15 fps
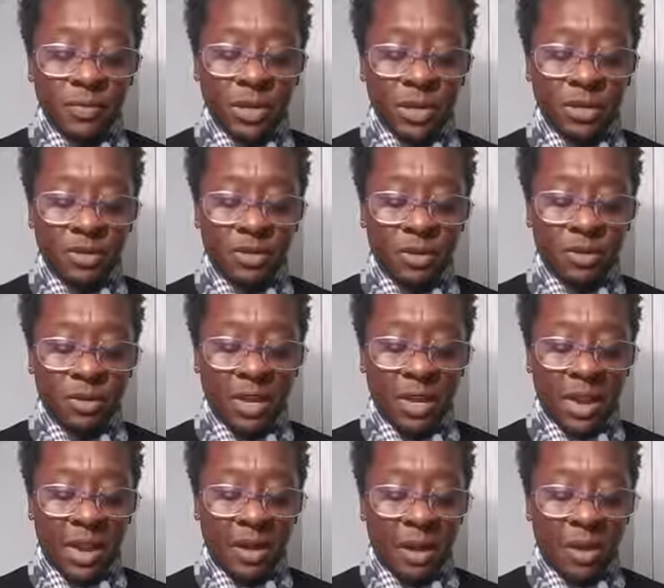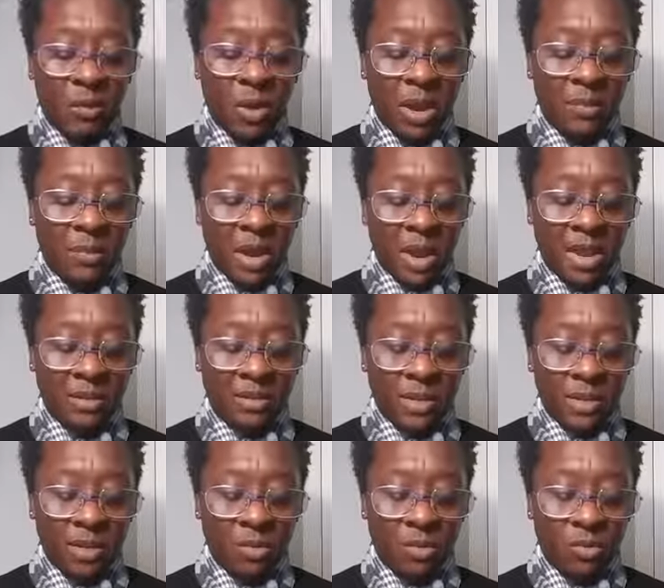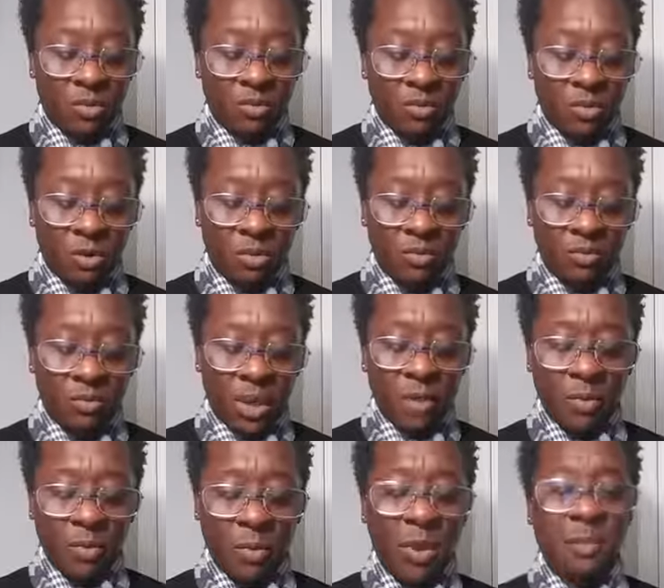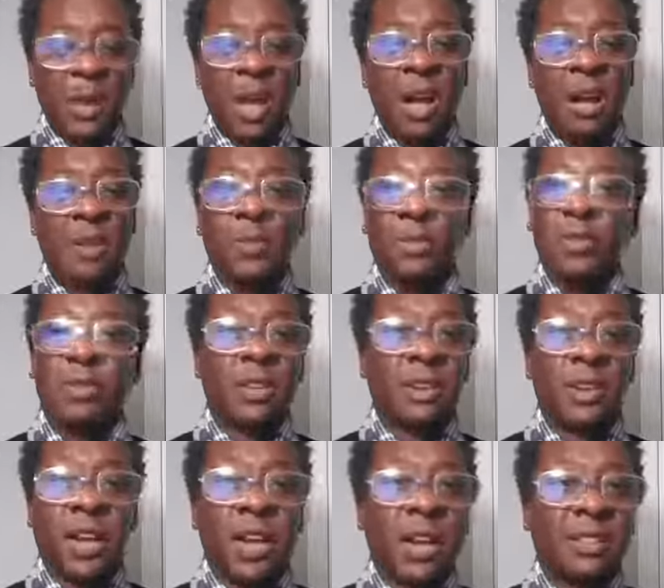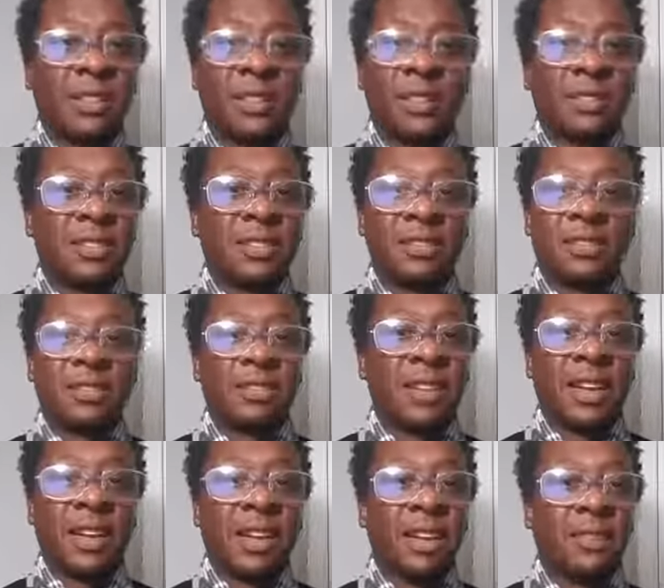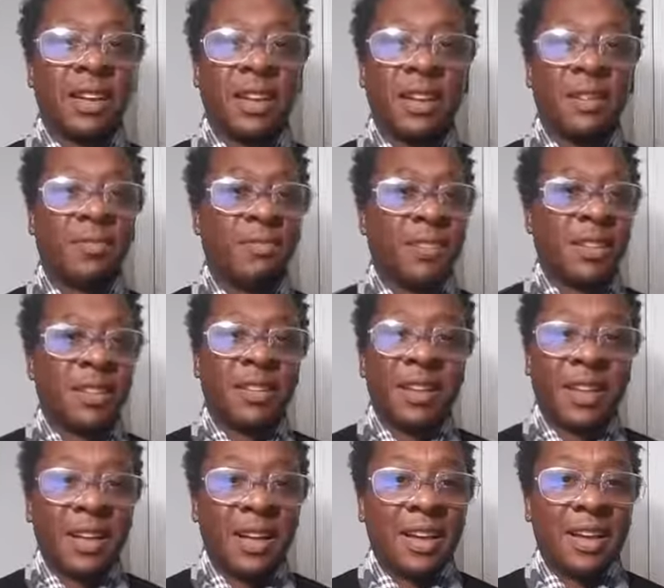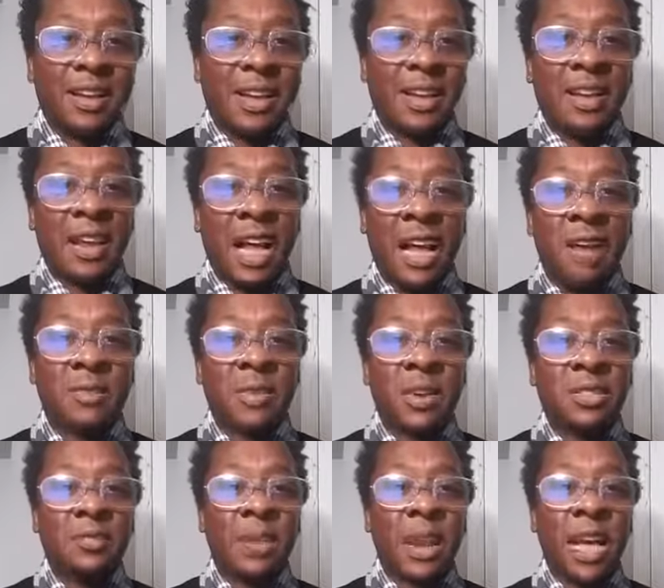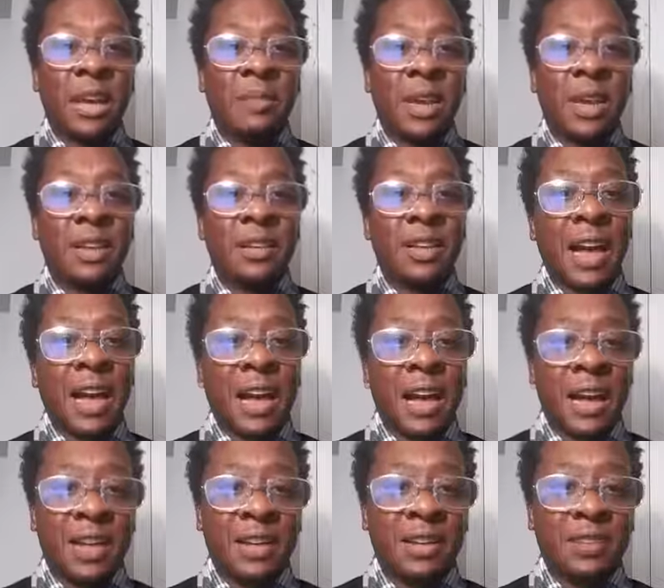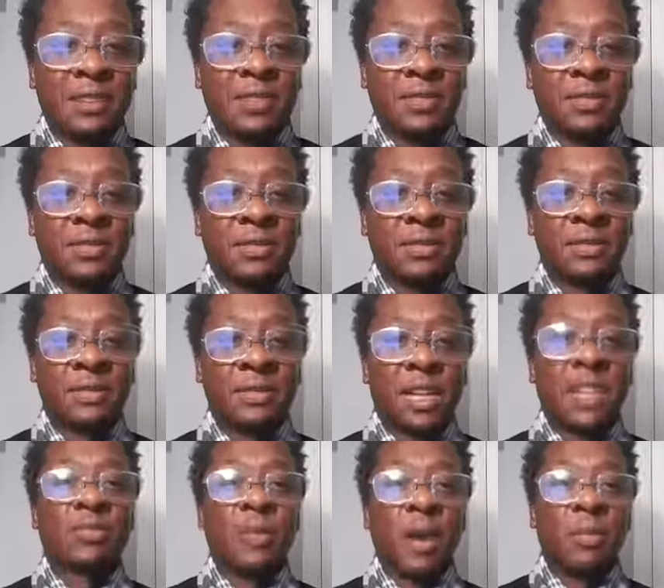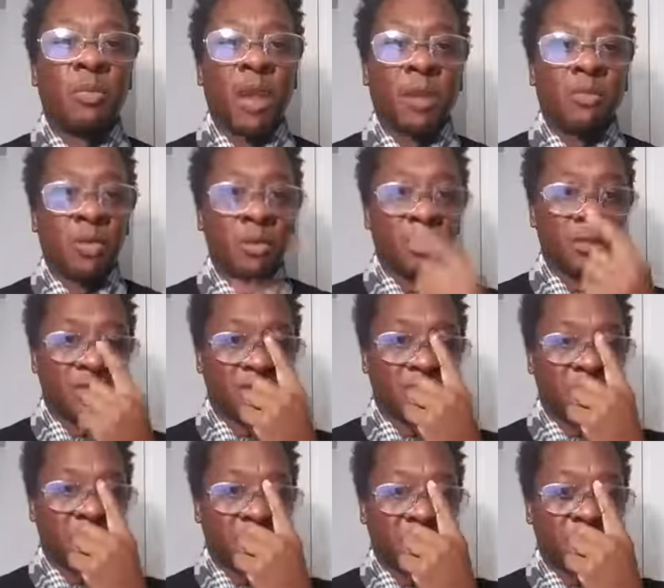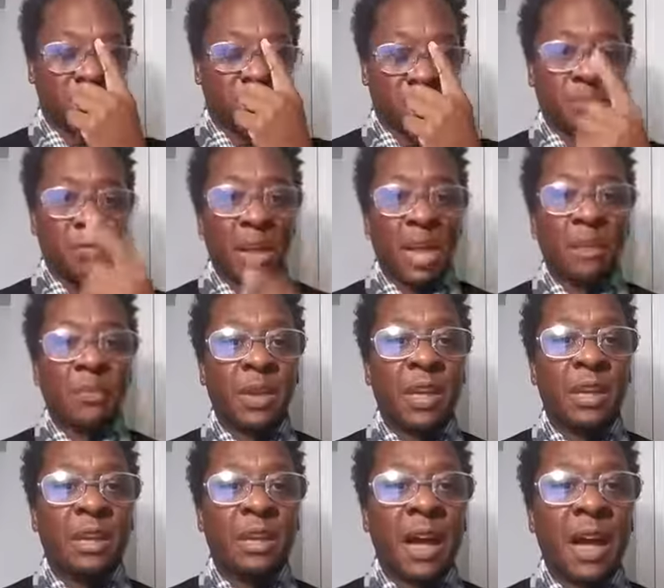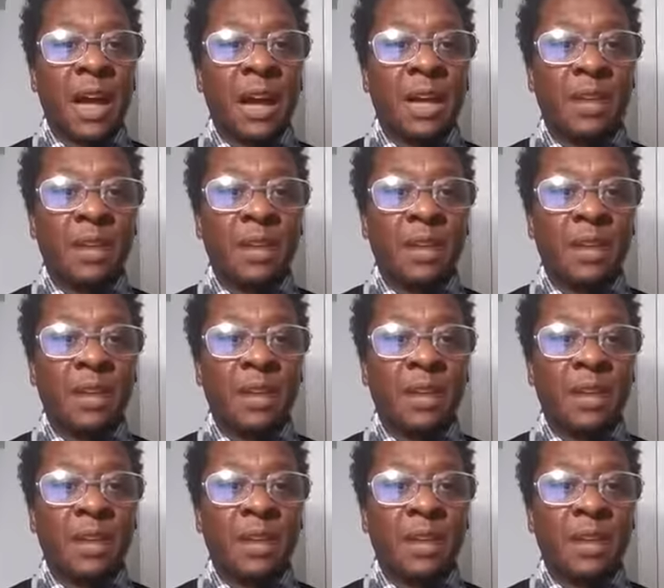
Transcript: And so, yeah, I, I'm way past that whole, you know, black women are powerful. No, they're not. They, they, they, they, they're alive because black men die. That's why black women are successful, because black men die.